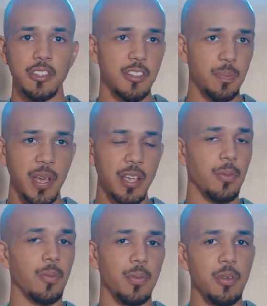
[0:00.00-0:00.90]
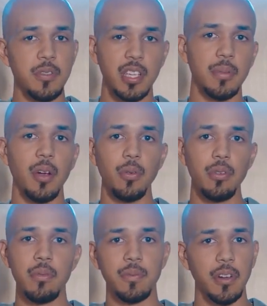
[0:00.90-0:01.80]
Just make music in my
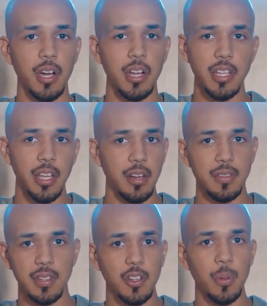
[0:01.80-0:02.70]
room for 100 years that